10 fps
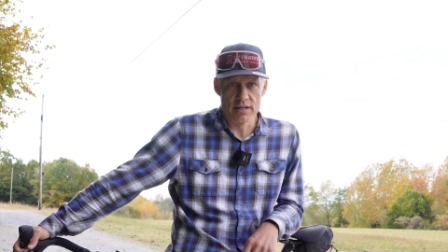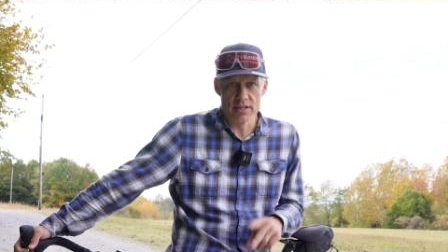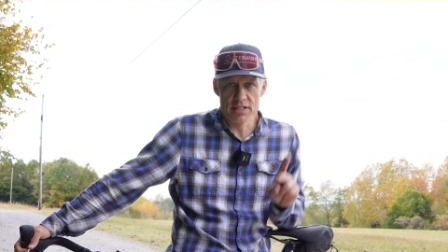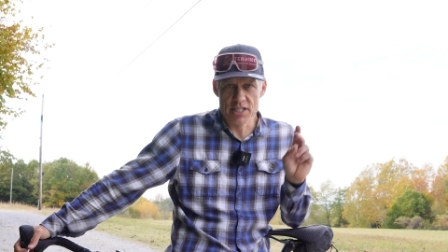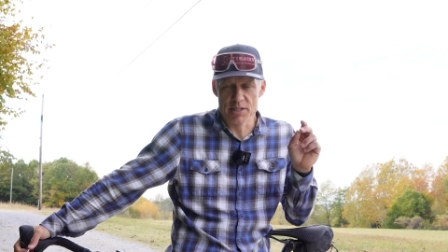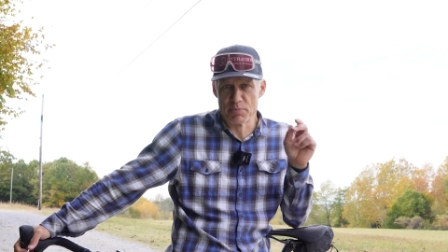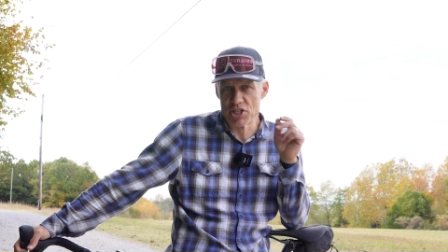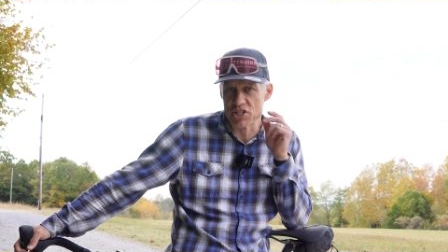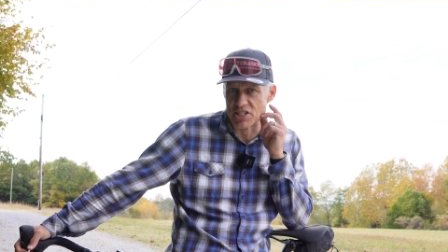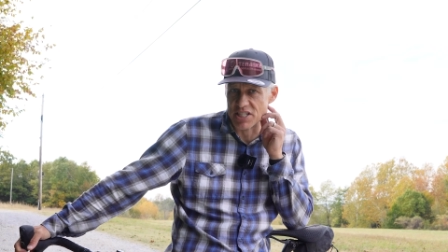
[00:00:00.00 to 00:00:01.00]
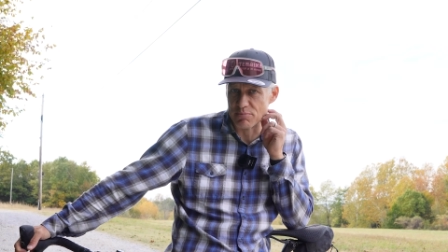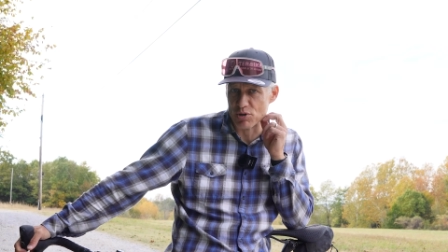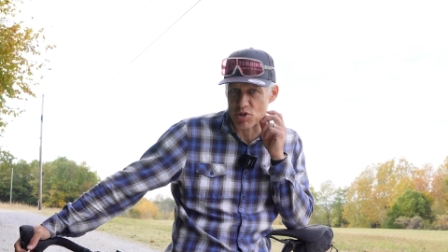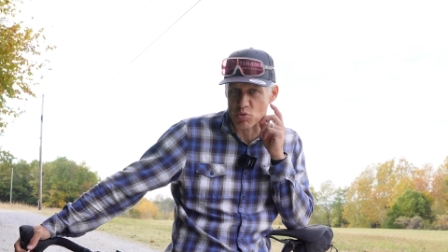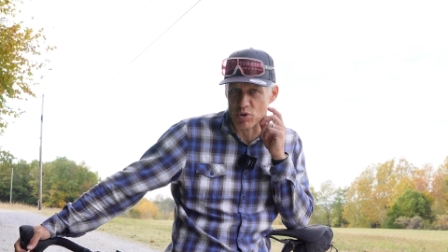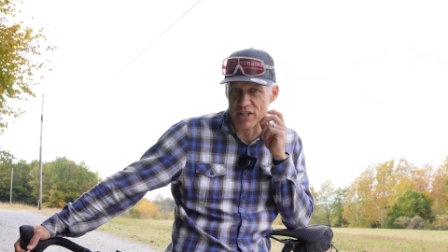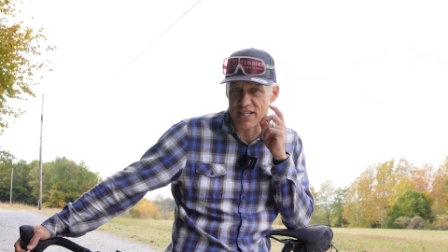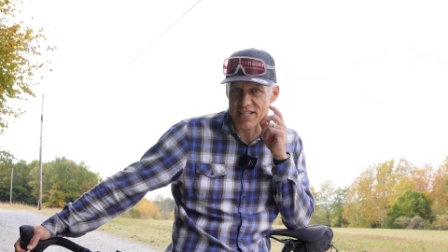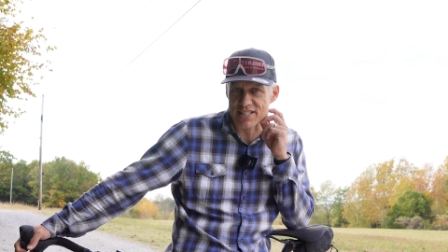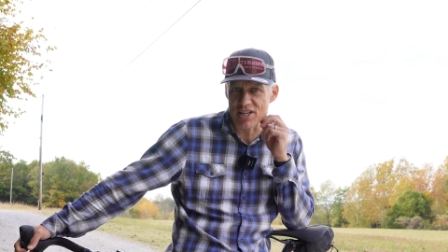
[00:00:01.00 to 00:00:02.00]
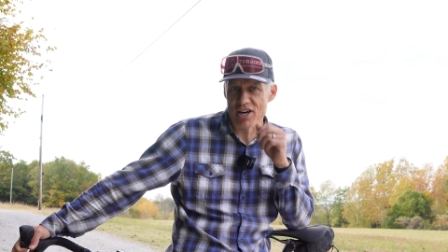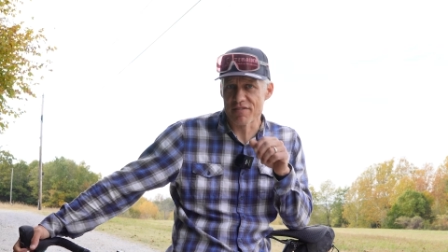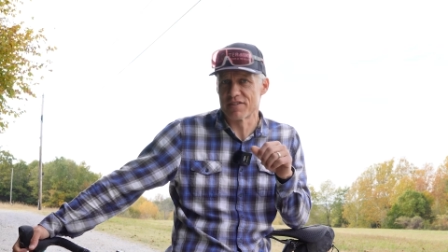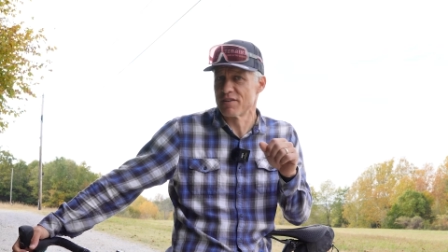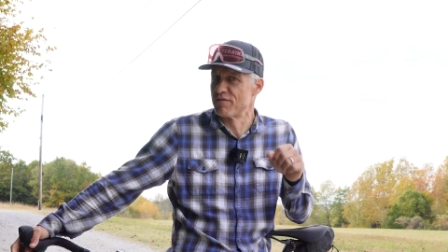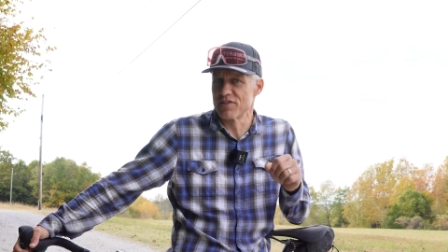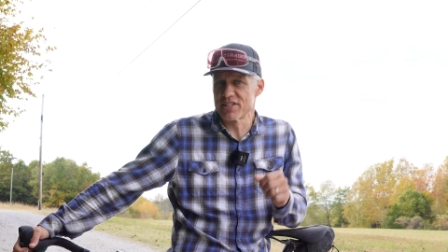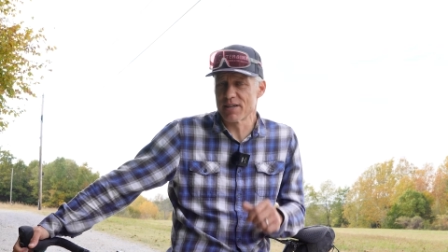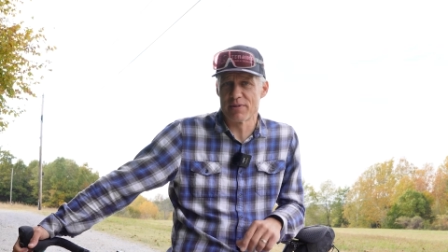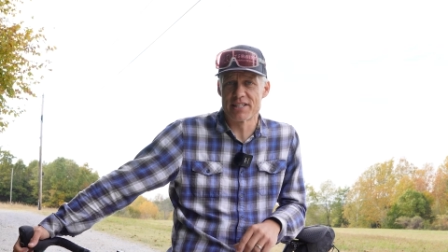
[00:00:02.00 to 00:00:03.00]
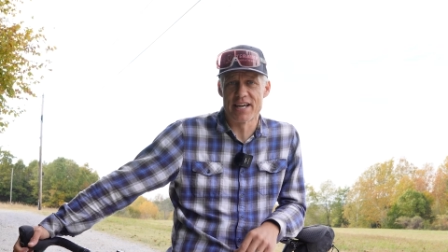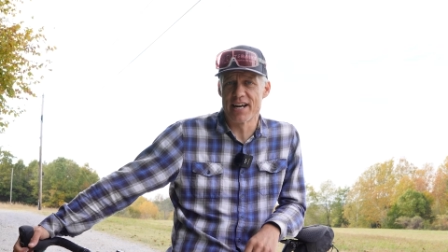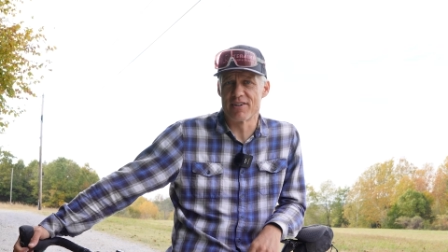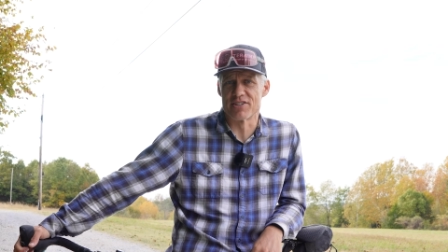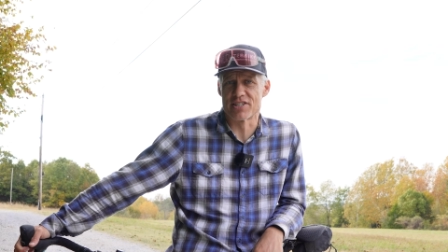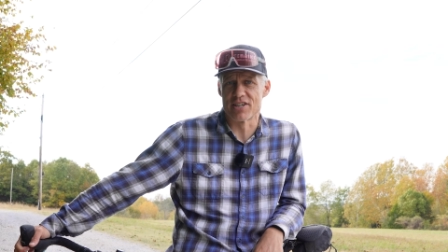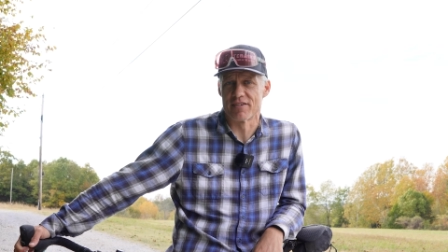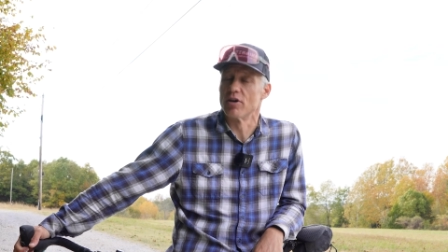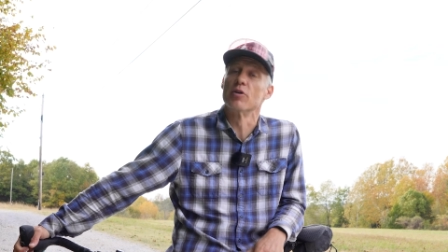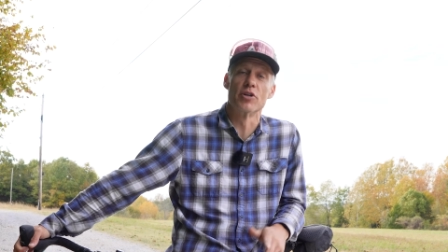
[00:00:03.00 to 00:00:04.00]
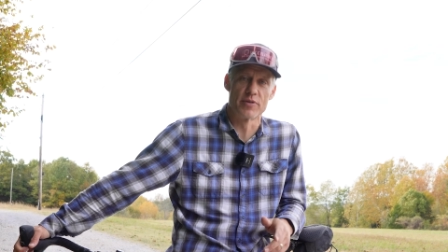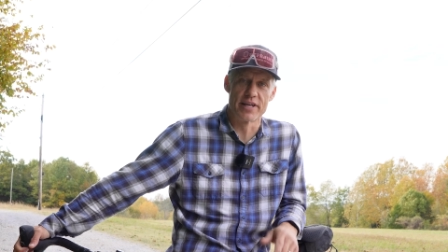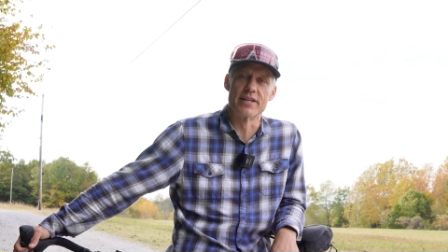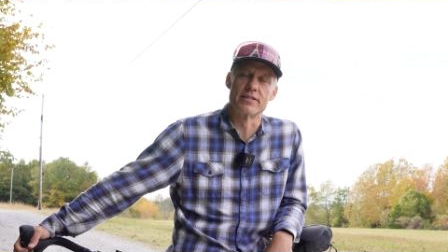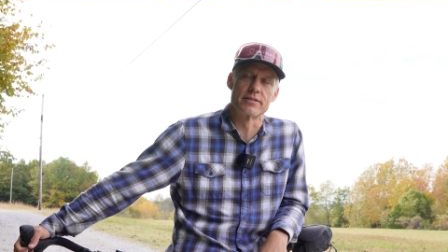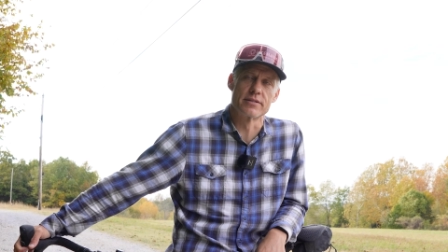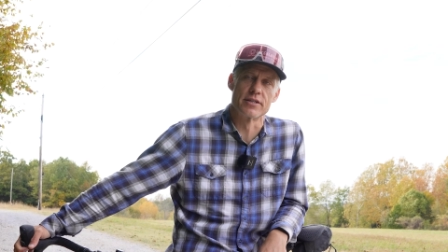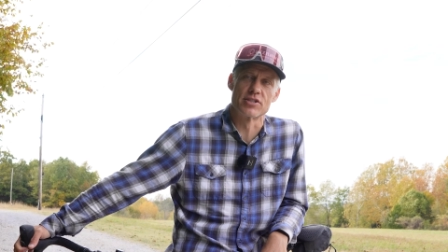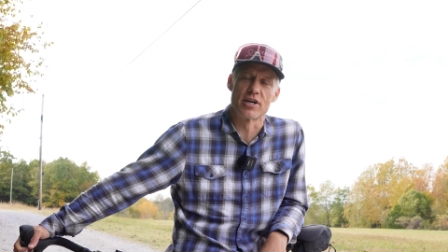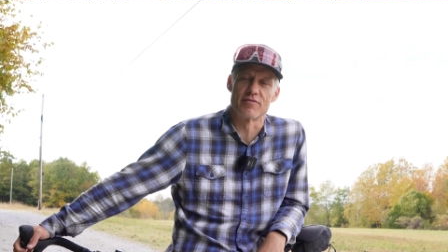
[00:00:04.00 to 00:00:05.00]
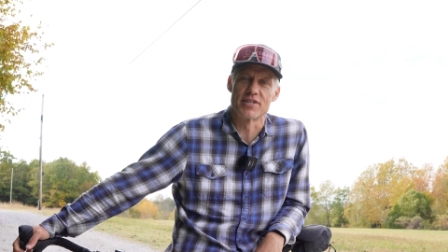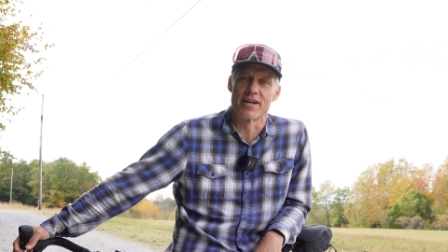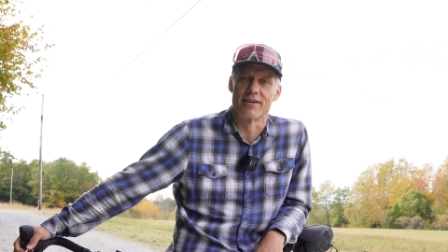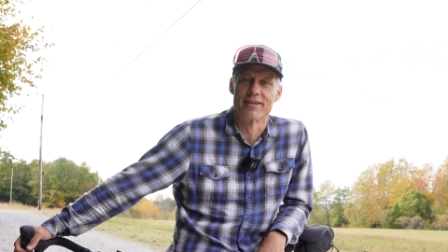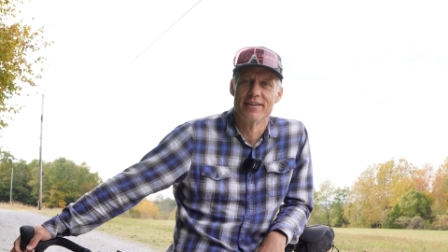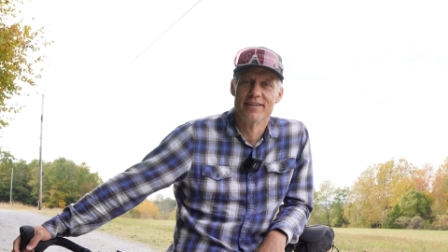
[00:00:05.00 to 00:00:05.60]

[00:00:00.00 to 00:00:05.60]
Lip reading: suspension seat post really is soft. It feels like my tire is soft. Oh no, that is a soft tire.